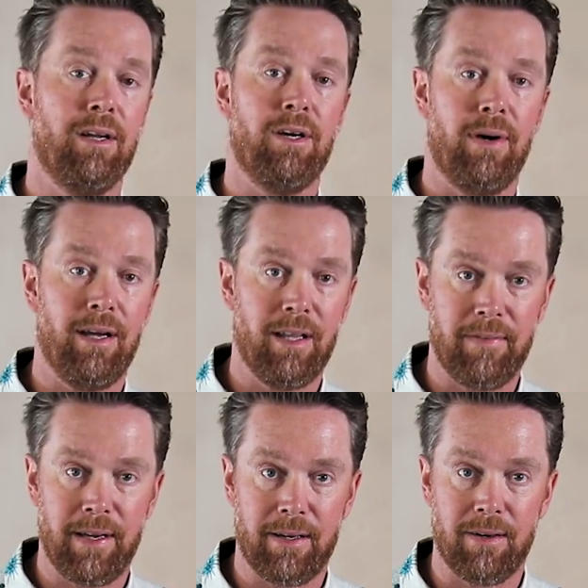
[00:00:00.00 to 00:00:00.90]
your
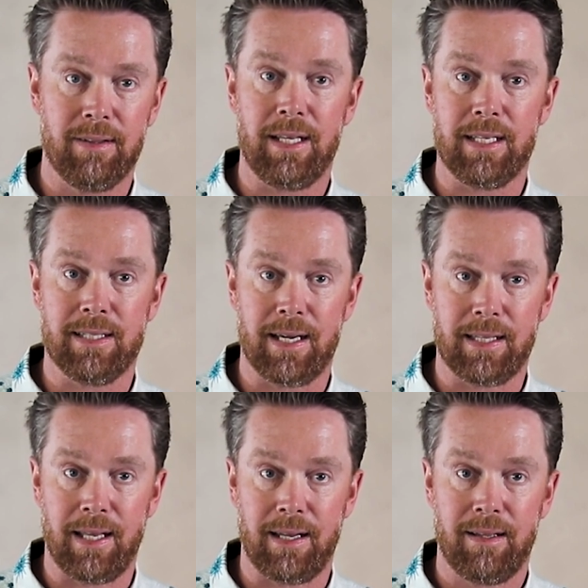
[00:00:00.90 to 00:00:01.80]
elevator, and things
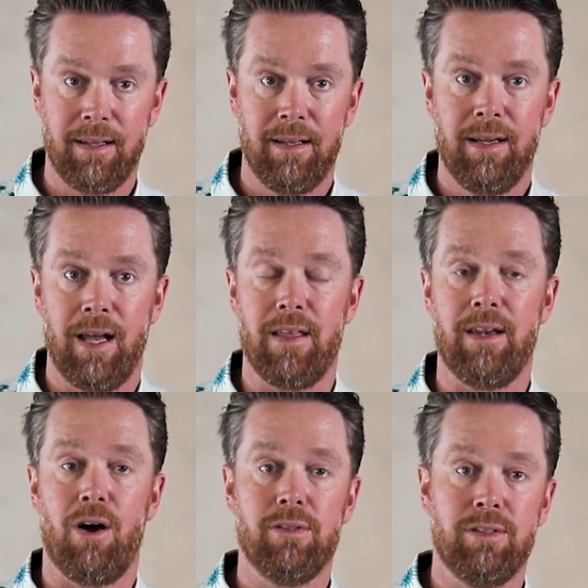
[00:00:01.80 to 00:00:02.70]
like that. And
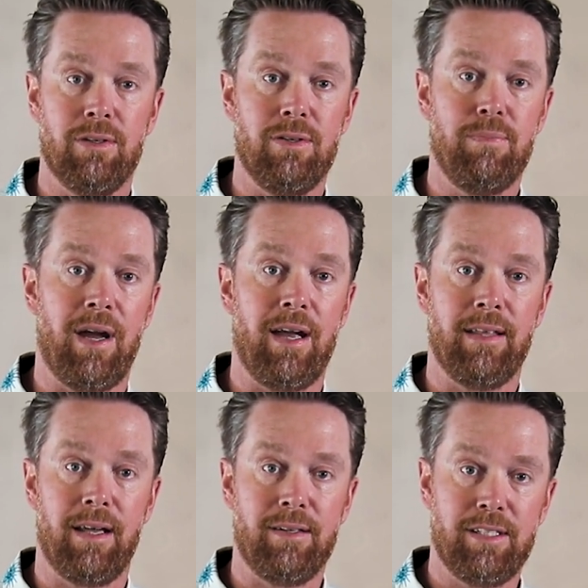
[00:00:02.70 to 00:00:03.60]
then also you pay
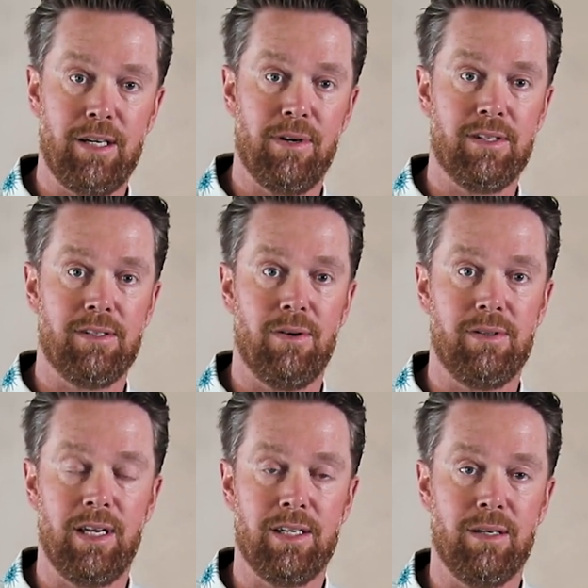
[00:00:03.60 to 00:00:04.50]
that Seabridge
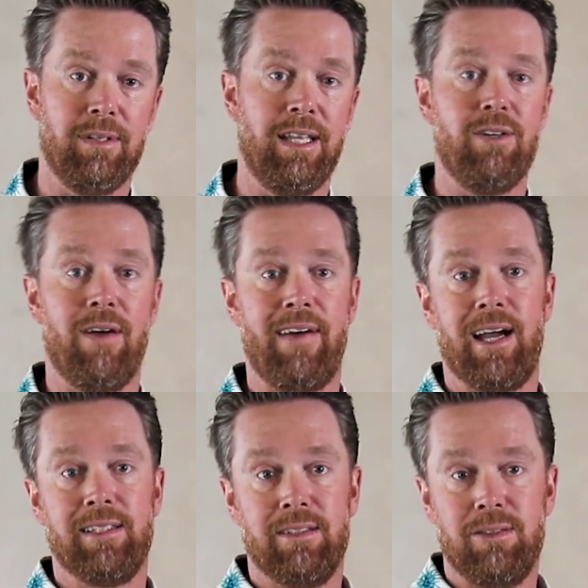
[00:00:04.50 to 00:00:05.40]
Association, but then you have
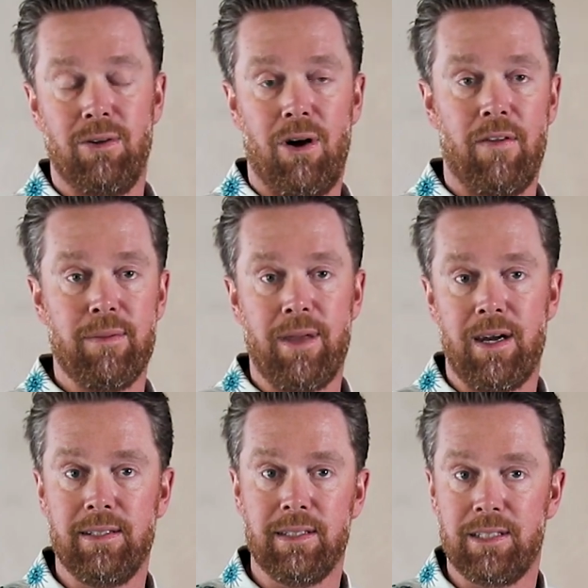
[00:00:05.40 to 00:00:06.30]
access to all the
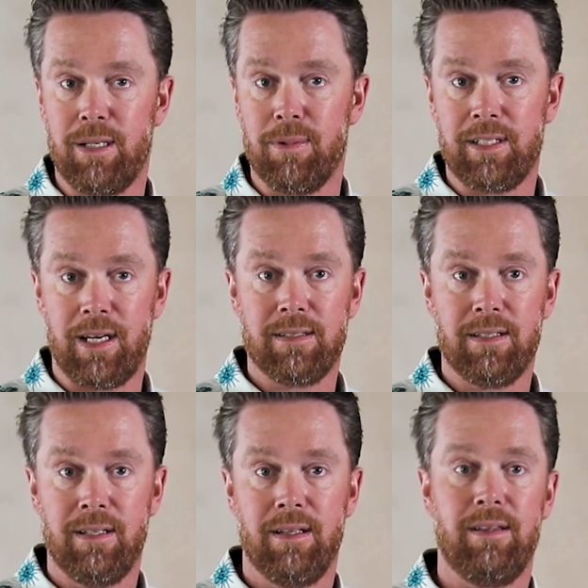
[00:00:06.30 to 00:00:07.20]
amenities that Seabridge has.
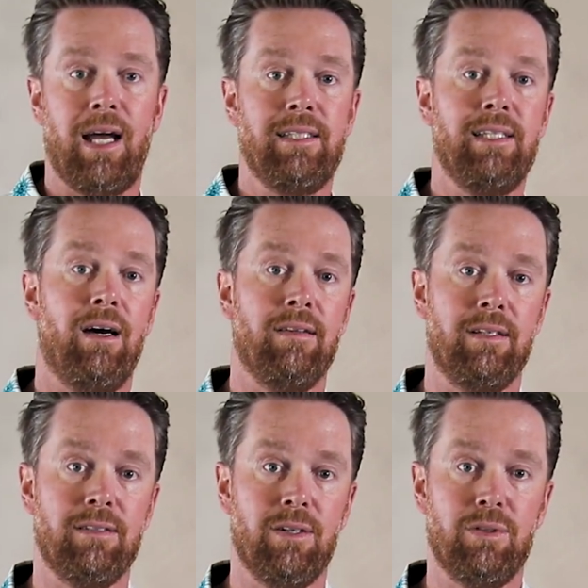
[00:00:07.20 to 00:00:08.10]
That's how
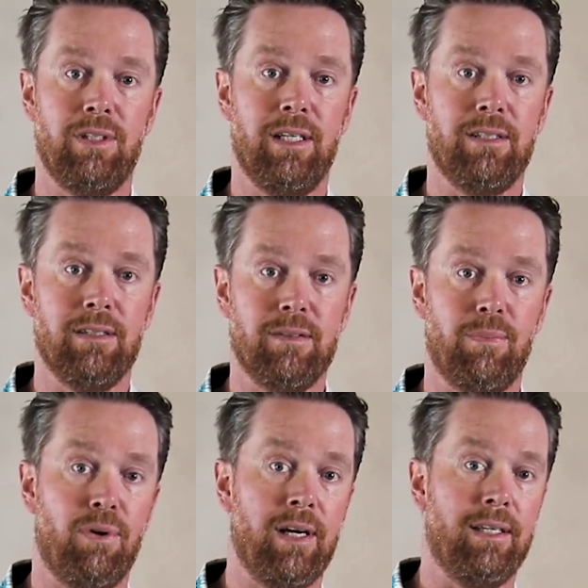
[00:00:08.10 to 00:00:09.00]
the associations
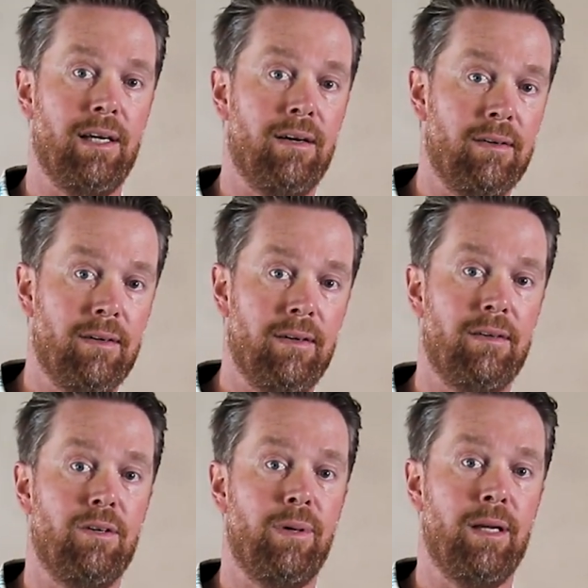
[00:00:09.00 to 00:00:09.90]
break down
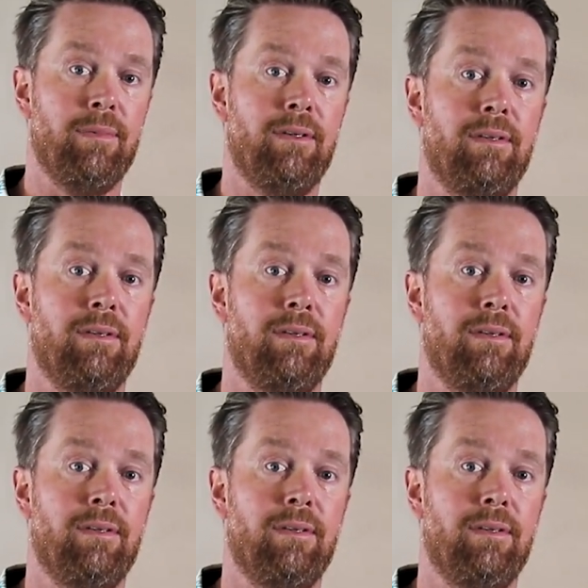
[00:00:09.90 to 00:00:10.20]
your payment.